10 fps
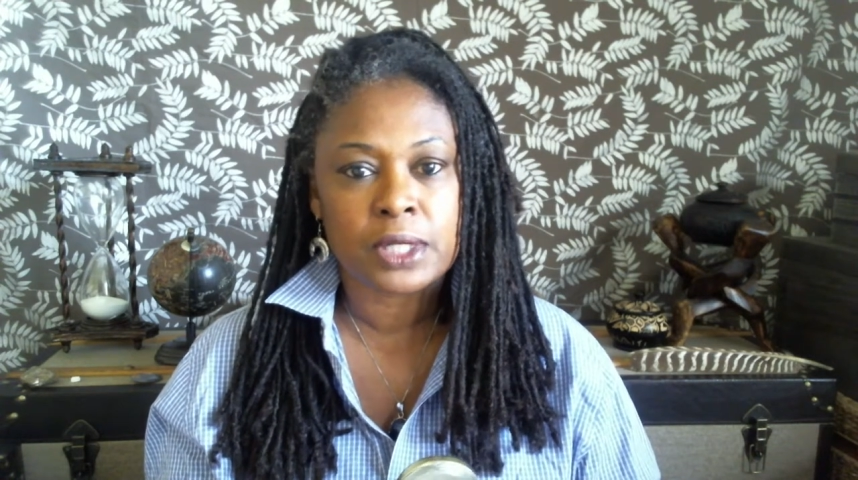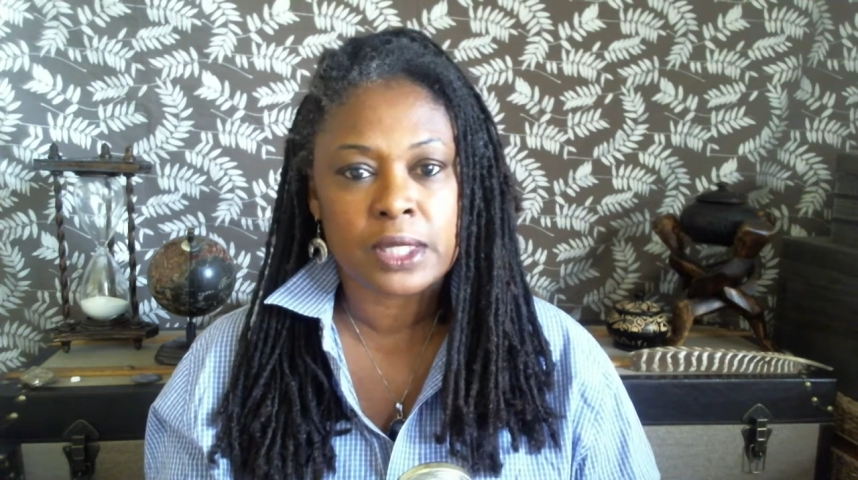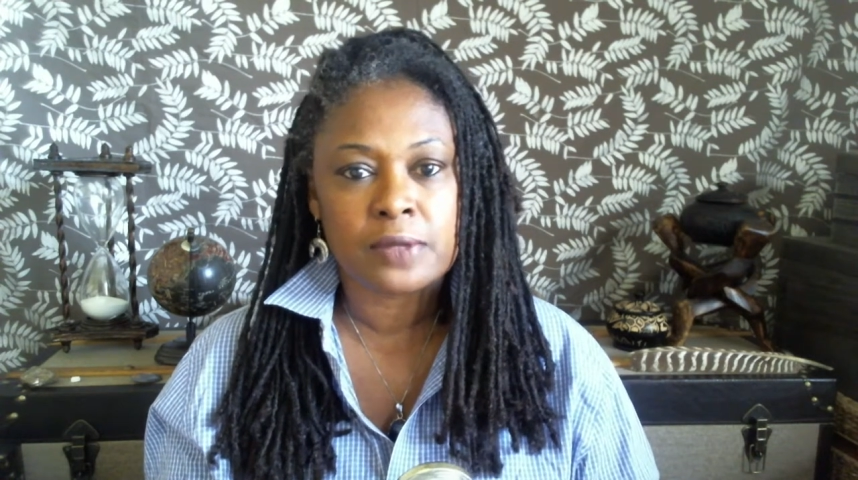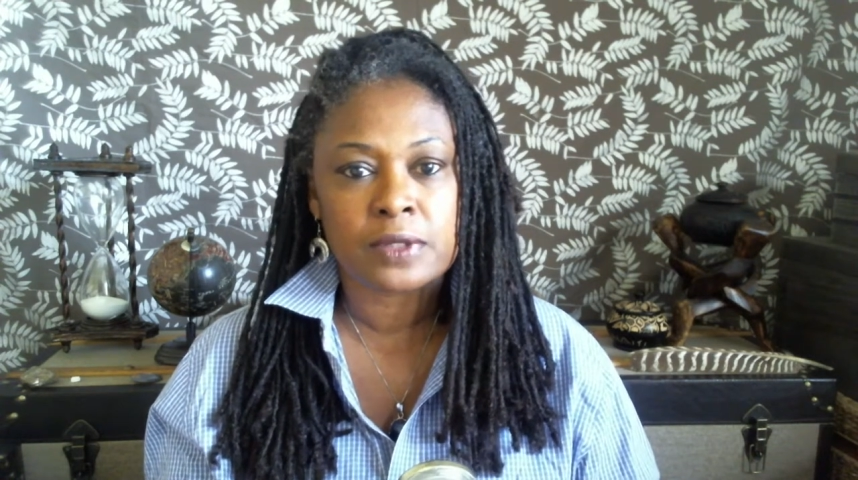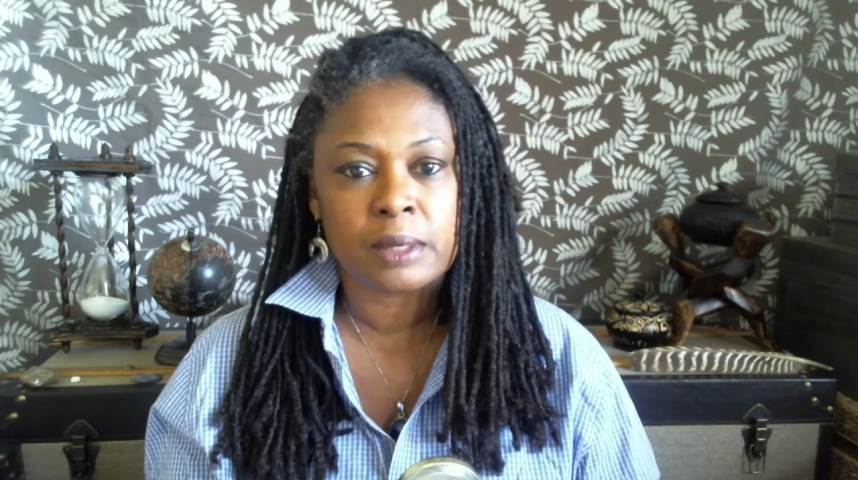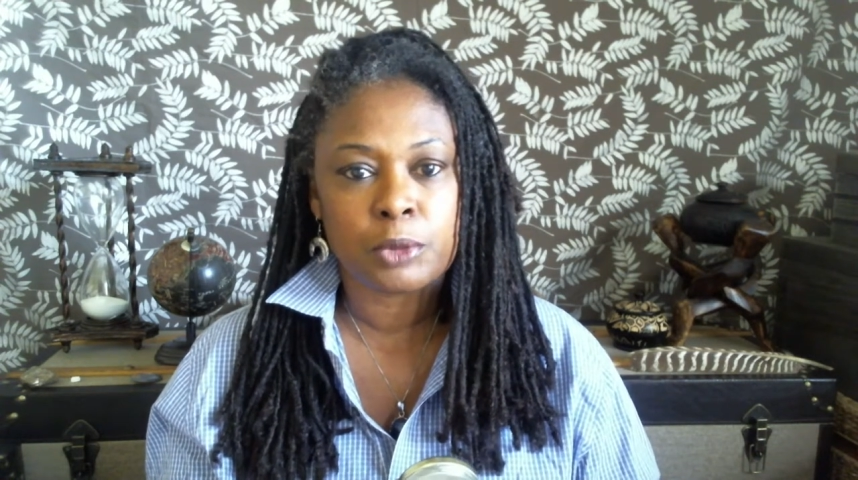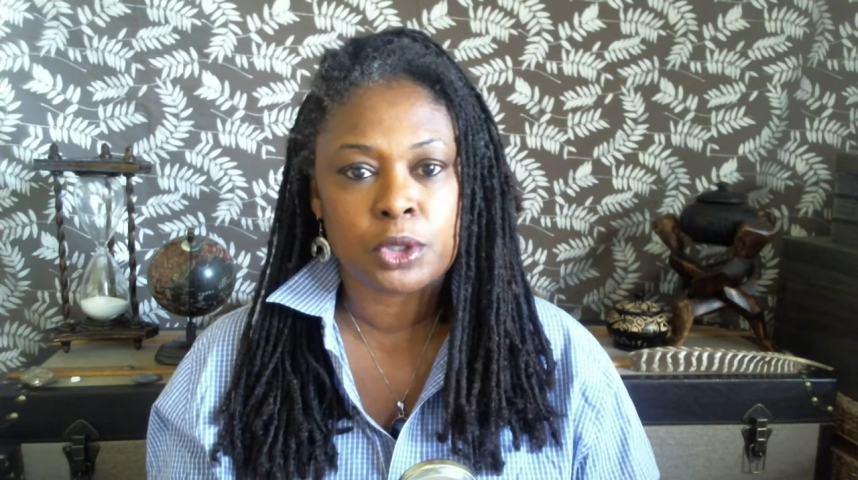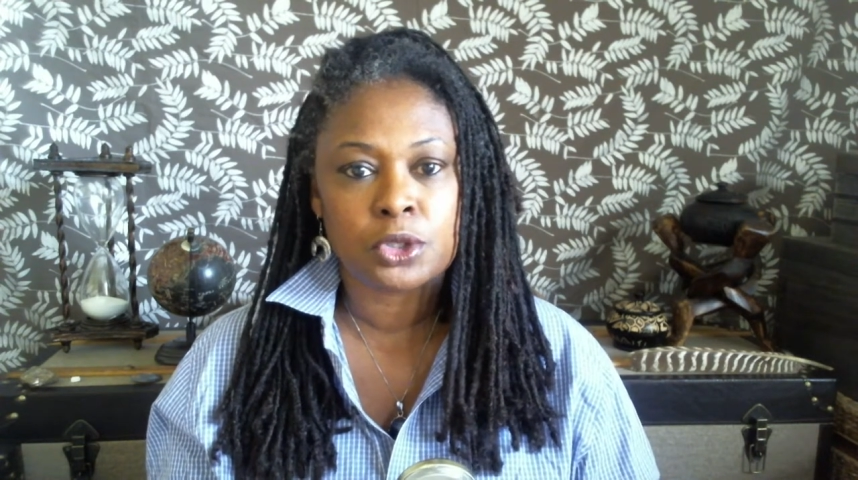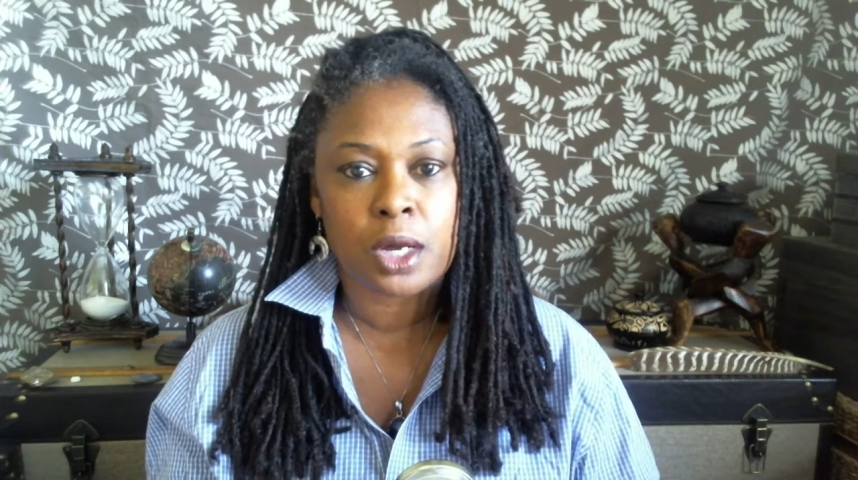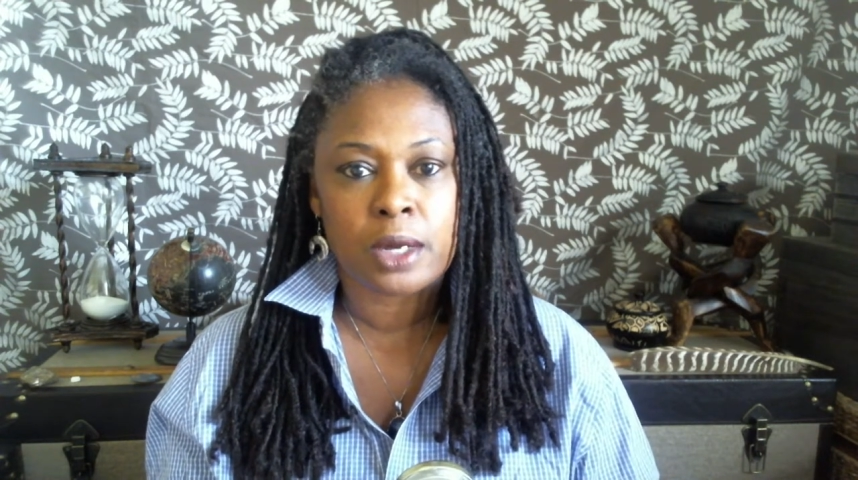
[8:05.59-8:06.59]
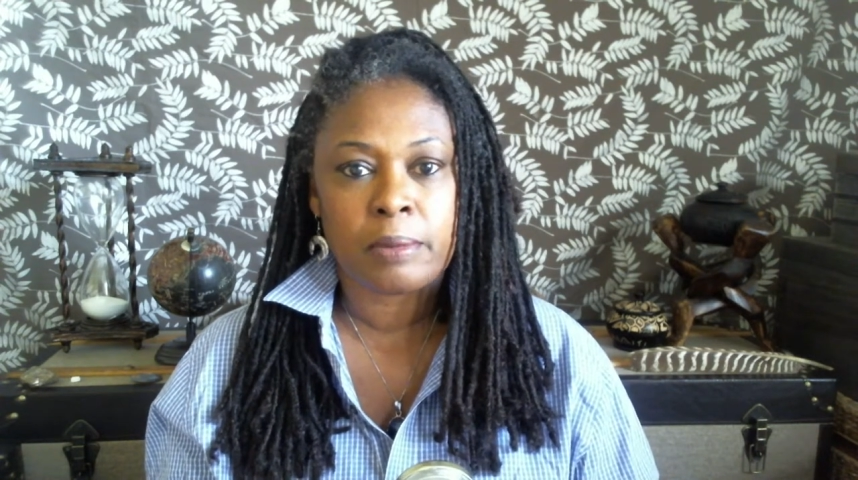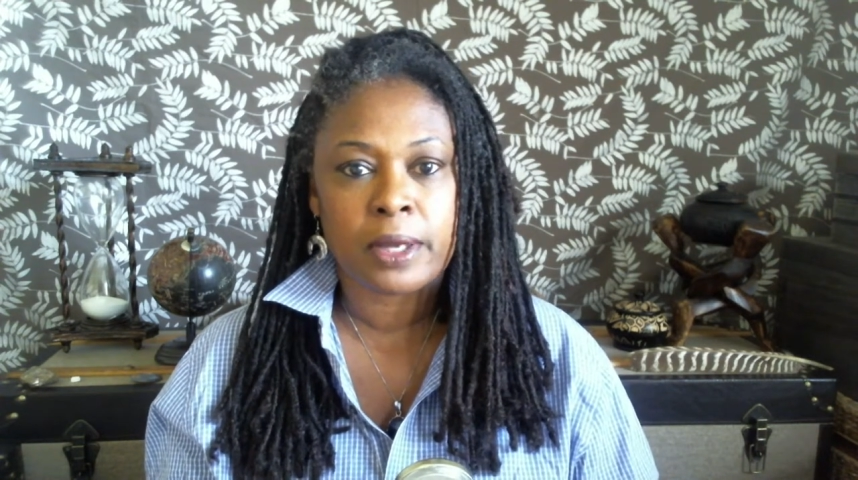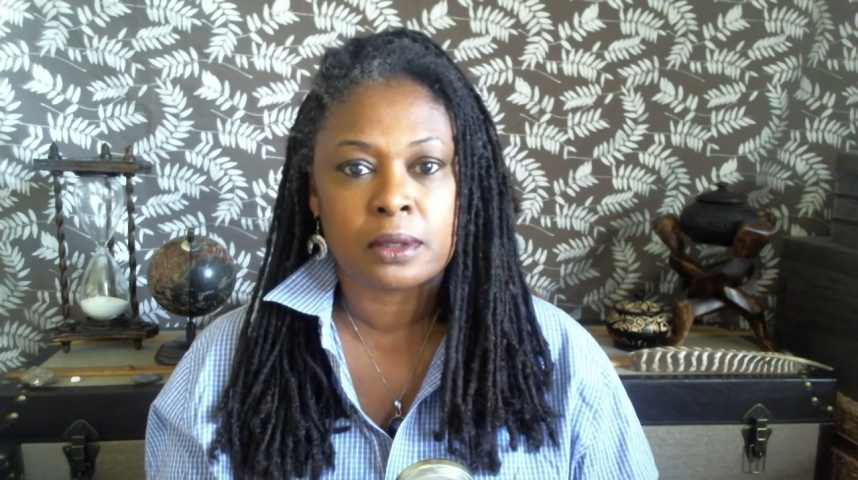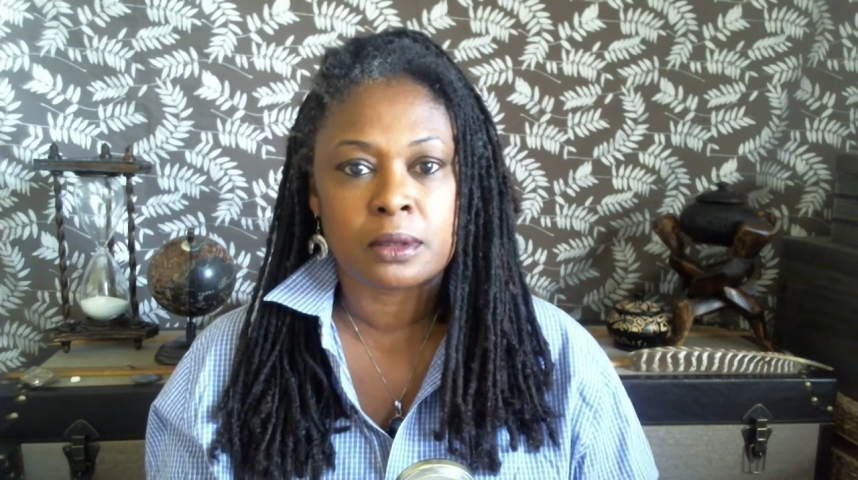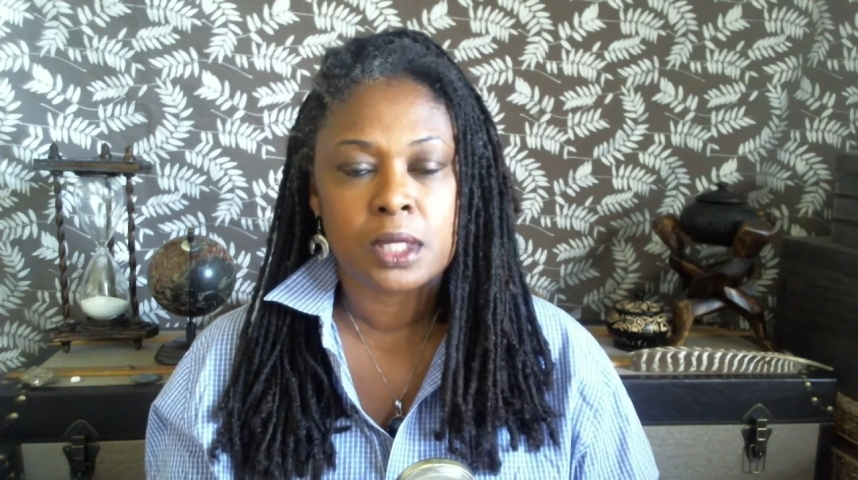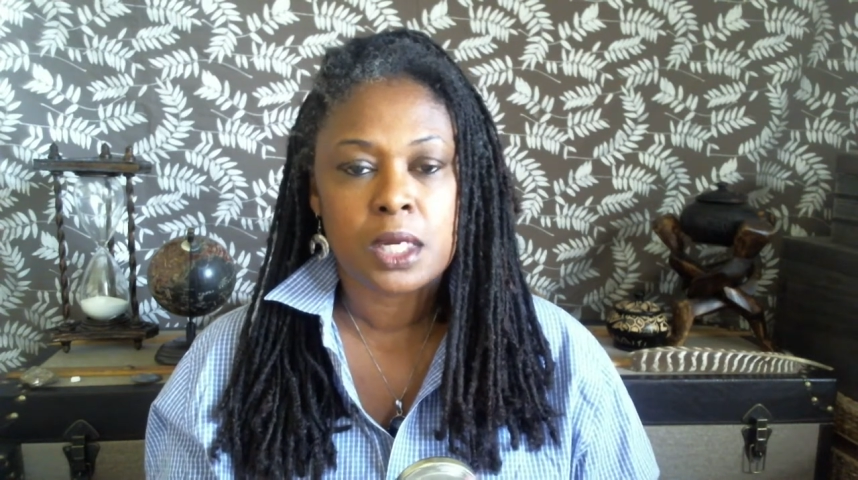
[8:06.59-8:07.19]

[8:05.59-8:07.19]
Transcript: leaves that I'm going to talk about